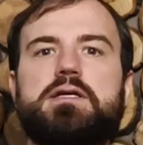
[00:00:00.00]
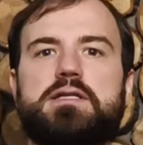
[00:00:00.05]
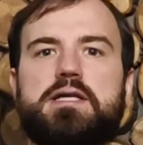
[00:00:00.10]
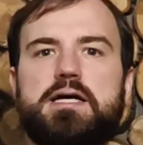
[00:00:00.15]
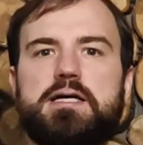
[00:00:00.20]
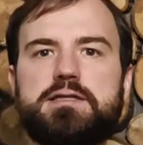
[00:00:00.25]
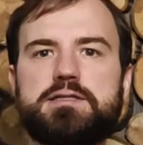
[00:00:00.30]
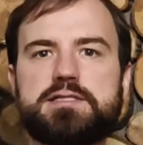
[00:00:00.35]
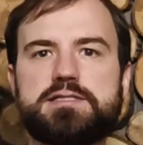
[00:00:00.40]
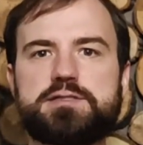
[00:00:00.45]

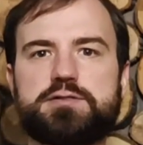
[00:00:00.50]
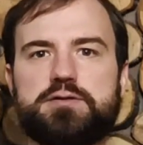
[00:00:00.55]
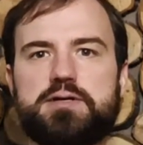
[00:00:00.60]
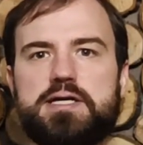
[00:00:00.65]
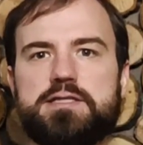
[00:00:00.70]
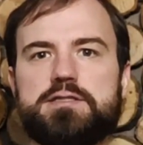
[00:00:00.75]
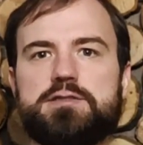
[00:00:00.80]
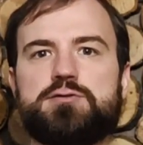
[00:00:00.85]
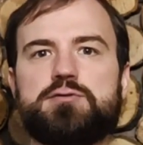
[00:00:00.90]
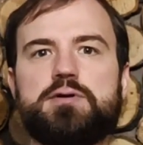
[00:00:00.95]
client is
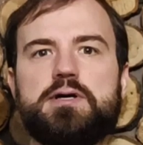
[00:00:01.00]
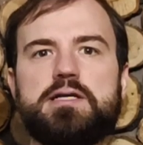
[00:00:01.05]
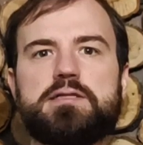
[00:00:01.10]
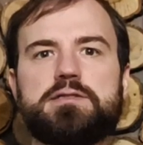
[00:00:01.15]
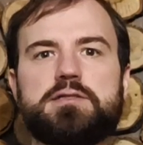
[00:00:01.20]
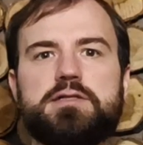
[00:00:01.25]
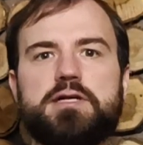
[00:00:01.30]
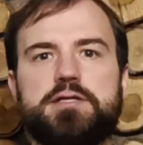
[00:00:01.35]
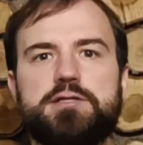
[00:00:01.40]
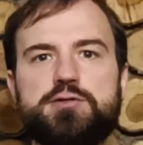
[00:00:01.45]
ready to
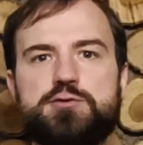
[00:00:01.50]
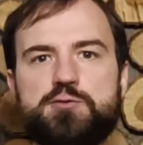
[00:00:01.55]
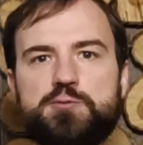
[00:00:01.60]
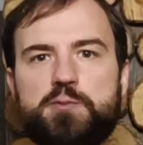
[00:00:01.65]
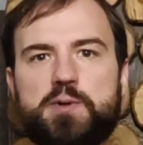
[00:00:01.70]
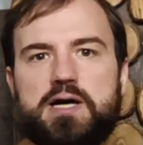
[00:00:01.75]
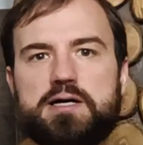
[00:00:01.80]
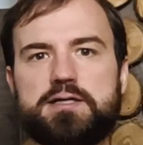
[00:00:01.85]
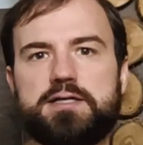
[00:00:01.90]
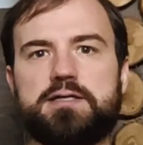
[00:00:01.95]
enter a new
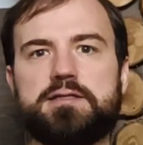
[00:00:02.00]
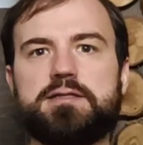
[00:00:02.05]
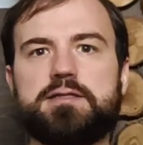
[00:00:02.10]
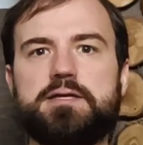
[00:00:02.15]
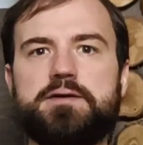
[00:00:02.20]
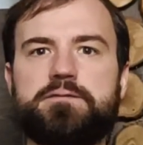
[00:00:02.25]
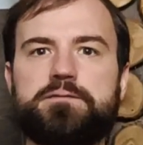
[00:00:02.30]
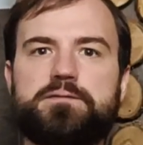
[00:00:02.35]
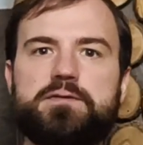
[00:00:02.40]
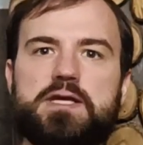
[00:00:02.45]
market
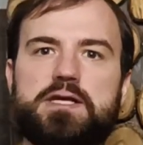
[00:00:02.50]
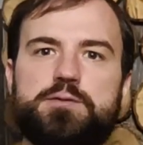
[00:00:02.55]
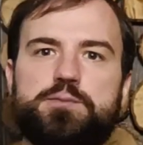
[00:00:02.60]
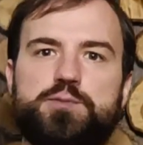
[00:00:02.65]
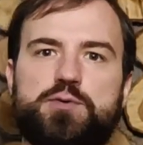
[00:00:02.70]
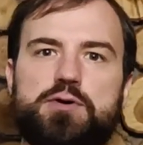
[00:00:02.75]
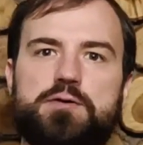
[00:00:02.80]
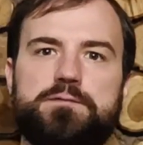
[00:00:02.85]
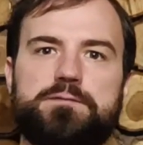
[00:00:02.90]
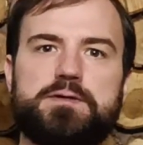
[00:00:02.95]
if their
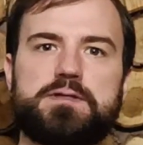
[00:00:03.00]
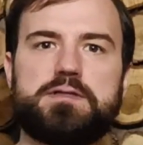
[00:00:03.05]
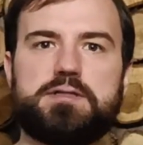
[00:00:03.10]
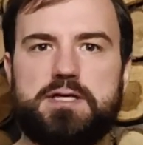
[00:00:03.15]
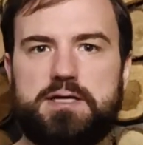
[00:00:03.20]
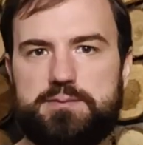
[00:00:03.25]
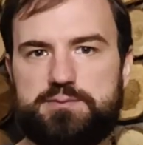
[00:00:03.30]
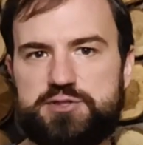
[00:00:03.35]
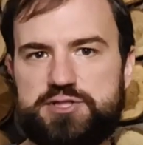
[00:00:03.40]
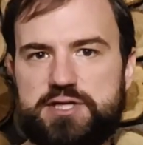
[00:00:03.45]
profit
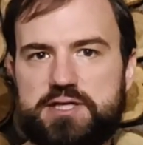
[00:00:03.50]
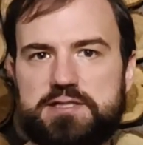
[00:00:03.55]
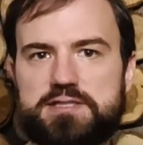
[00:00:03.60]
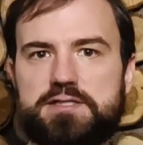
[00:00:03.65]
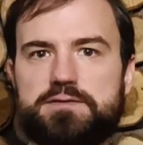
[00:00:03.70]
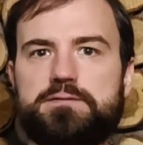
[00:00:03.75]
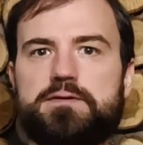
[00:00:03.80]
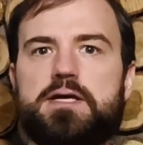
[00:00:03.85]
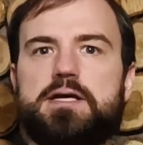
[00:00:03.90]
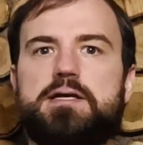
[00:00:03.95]

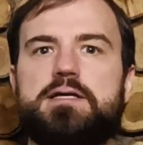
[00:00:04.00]
objective